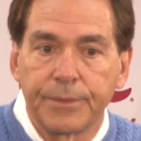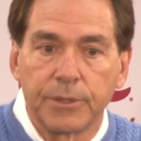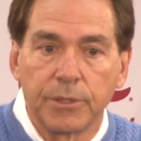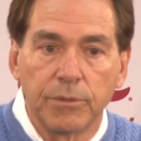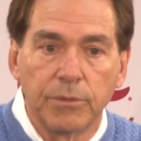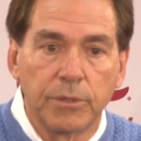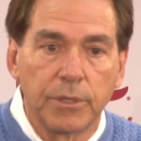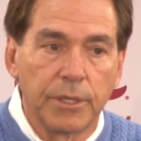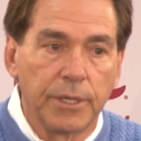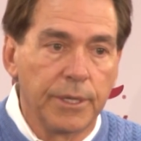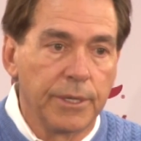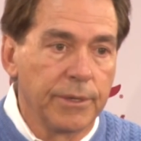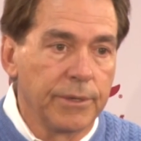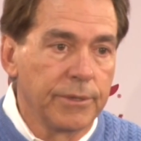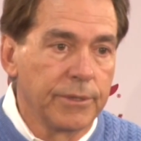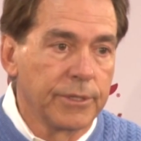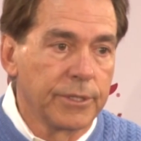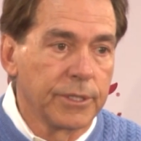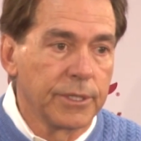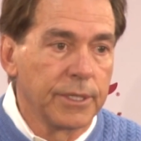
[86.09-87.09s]
through the
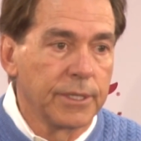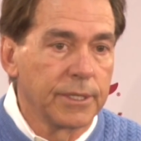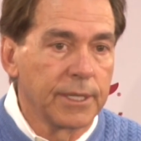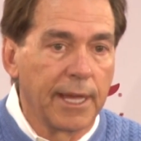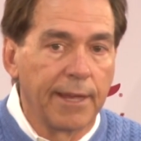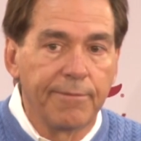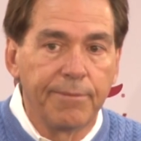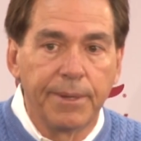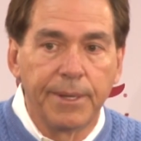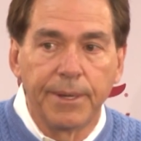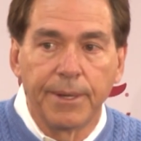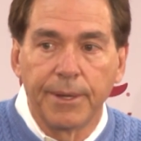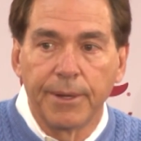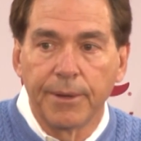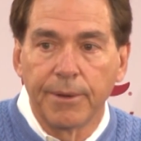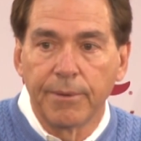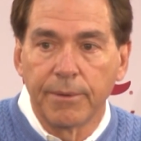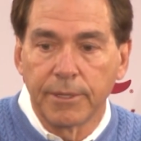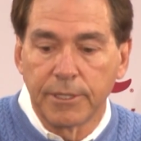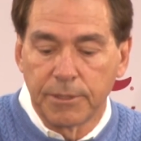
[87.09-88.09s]
years since I've been
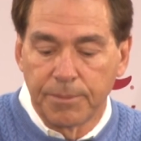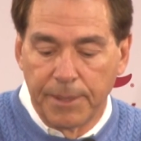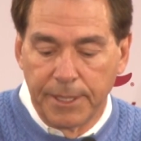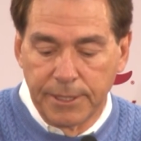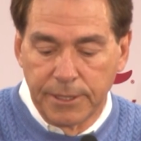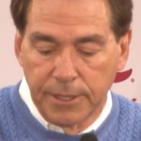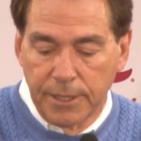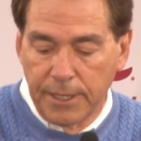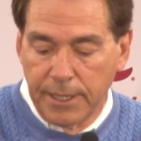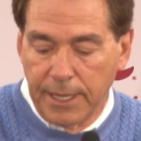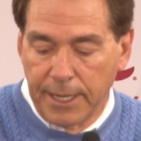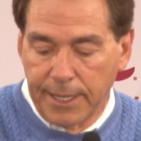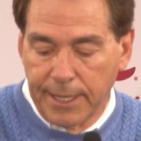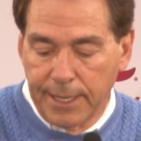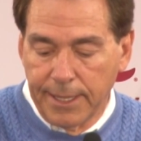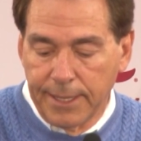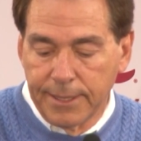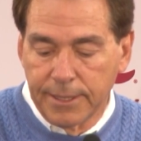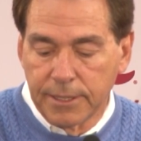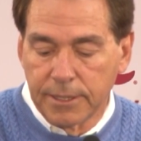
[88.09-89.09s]
here, especially, I
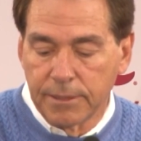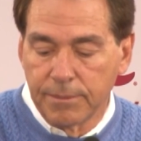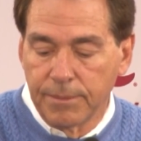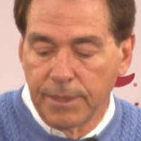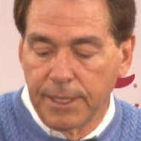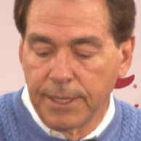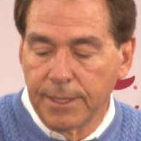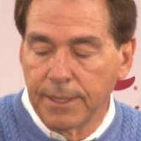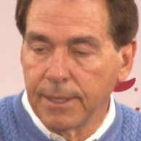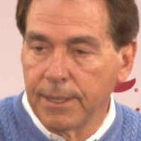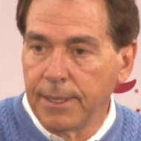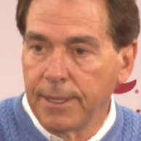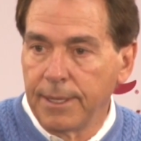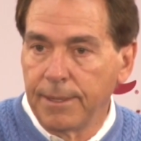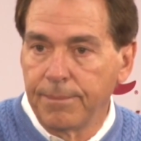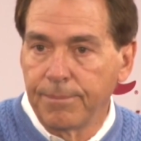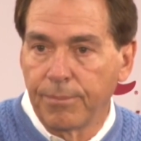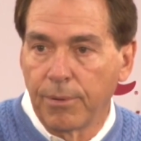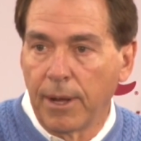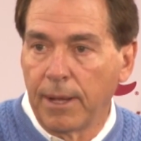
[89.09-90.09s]
guess, but
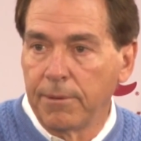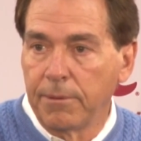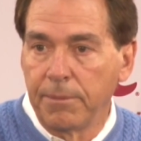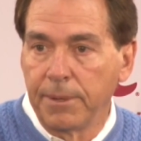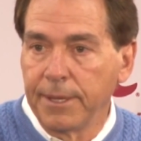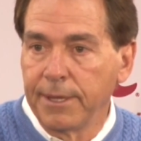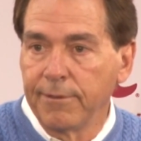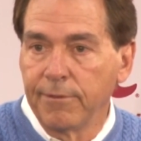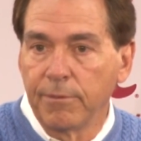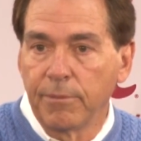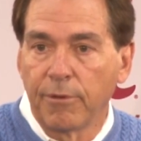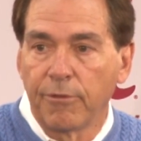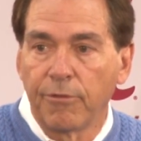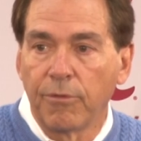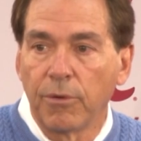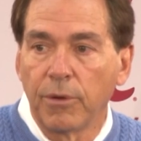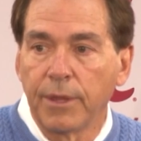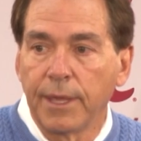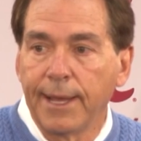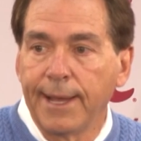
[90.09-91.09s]
probably even
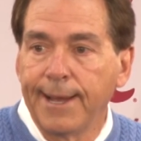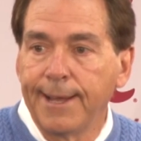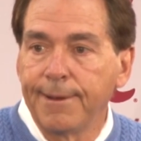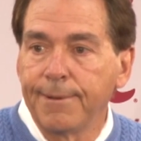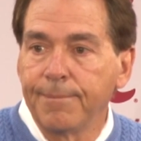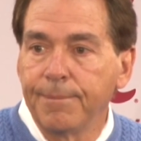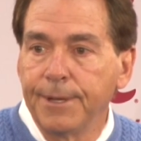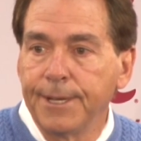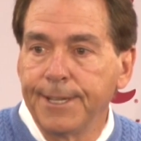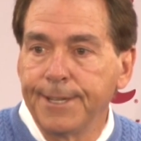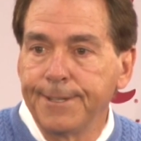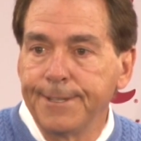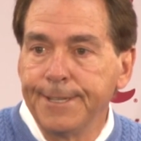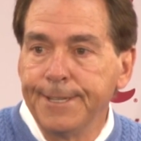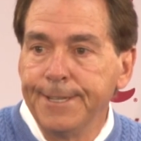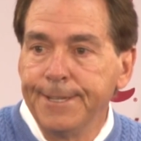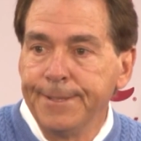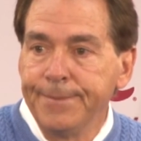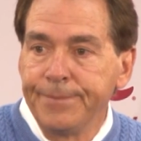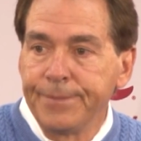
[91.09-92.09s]
before that. But
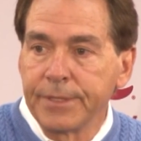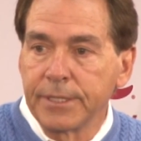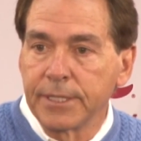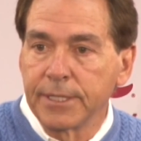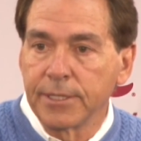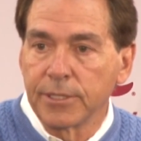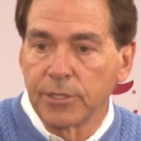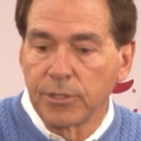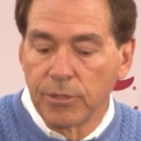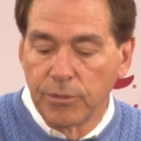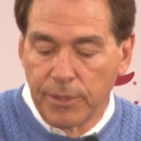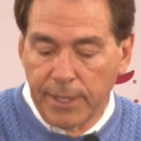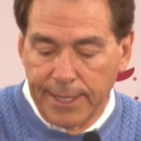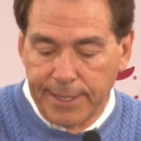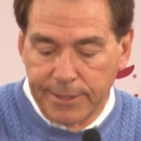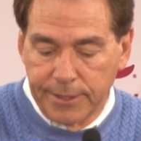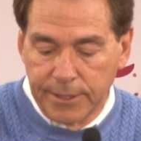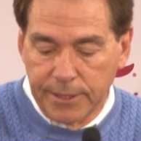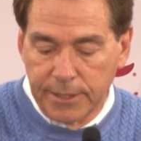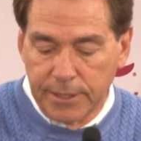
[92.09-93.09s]
since
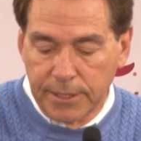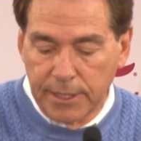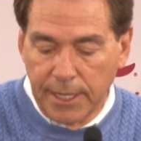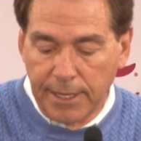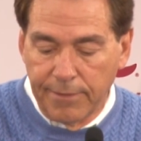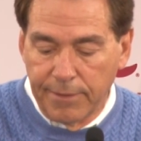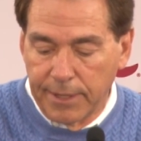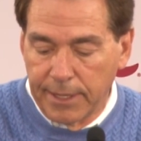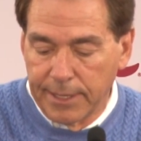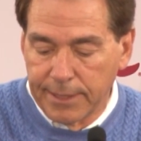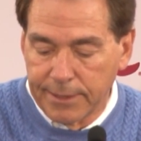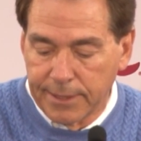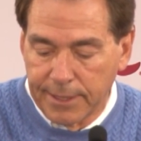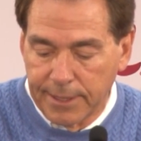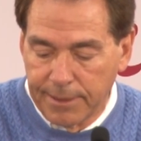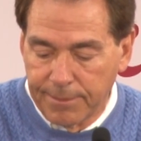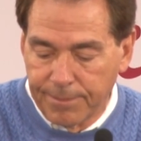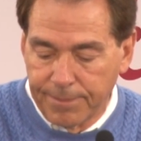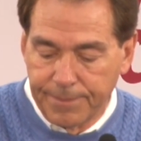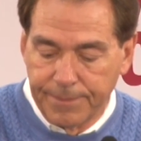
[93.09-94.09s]
2007, I
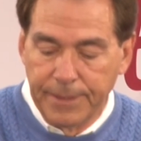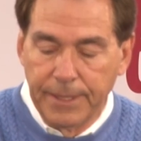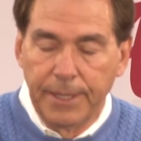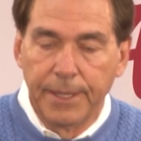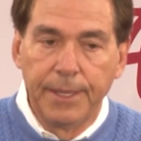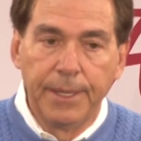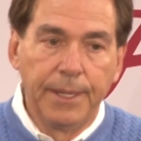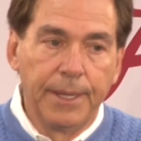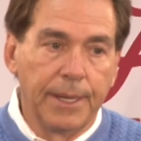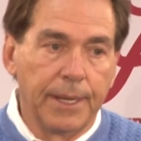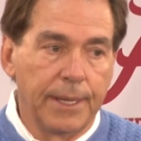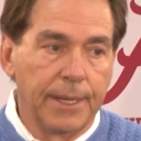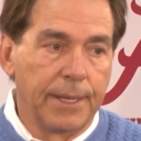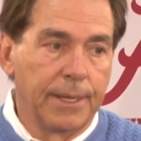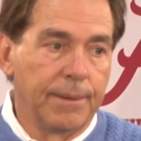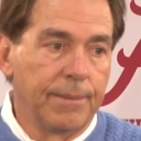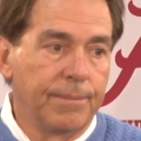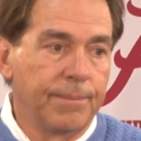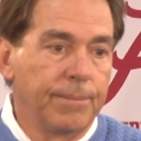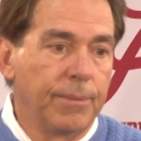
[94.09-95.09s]
think
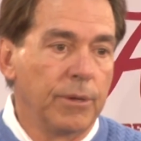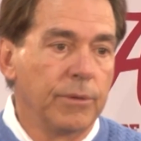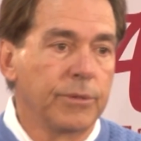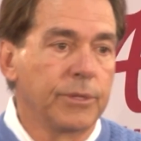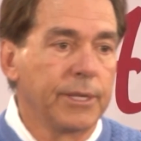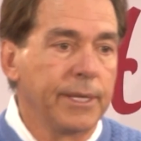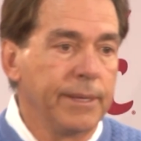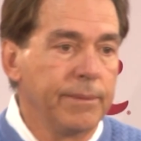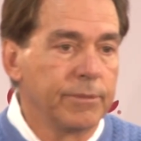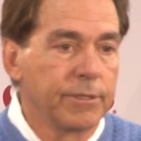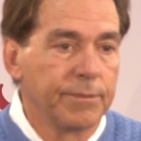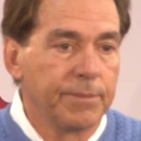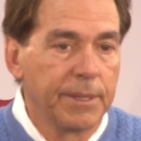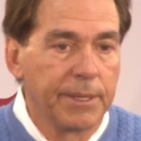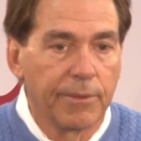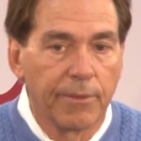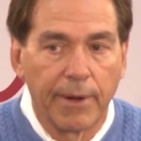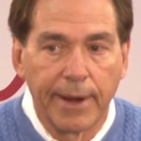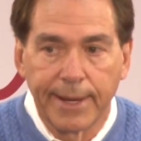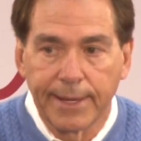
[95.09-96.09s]
both teams have
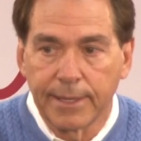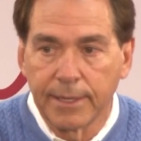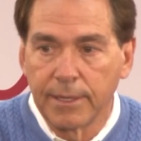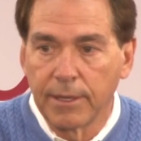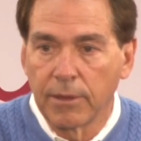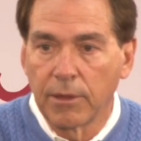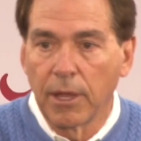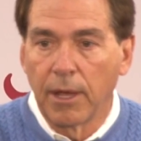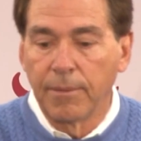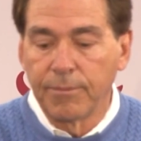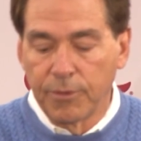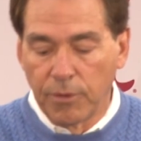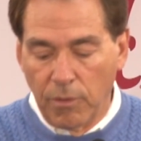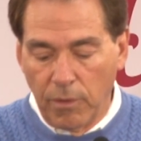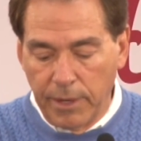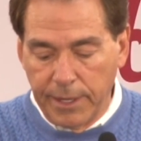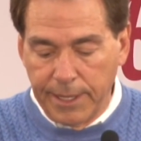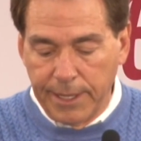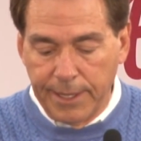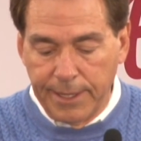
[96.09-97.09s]
been ranked in the top
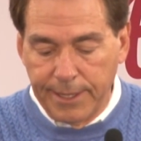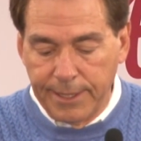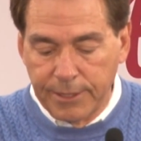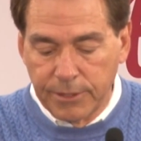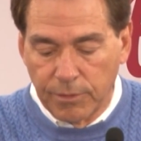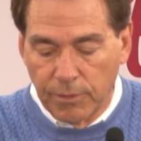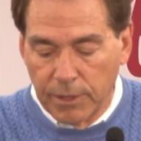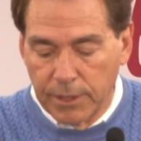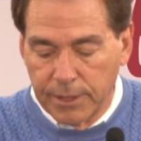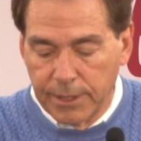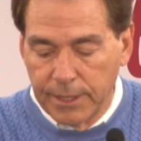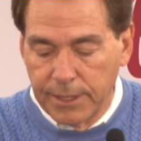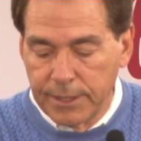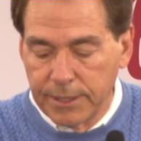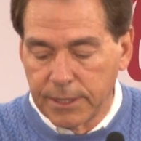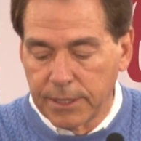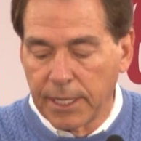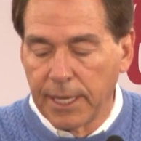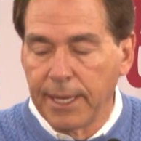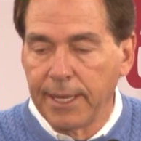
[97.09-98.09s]
20 in each one of
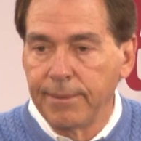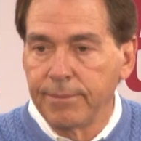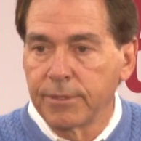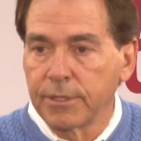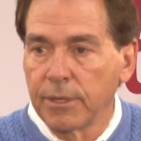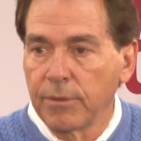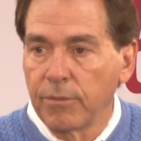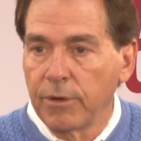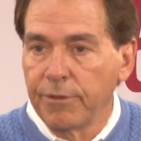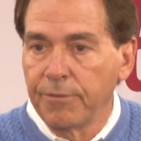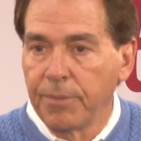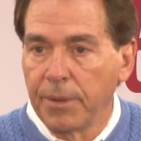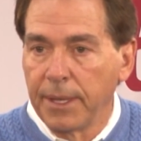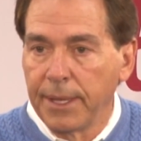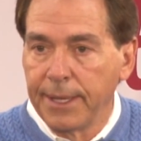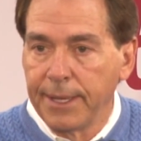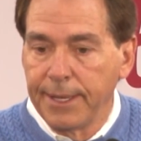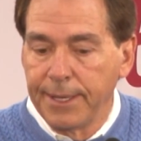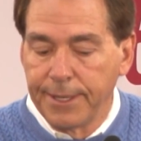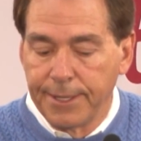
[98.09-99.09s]
these games that we've
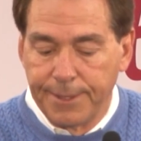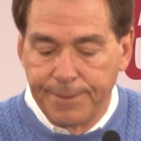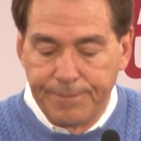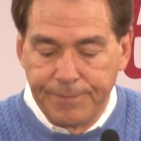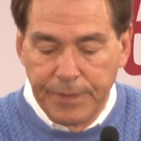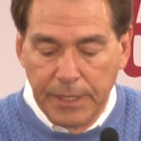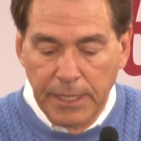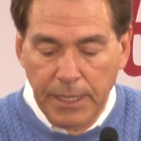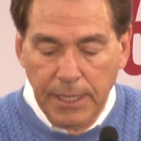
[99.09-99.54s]
played, and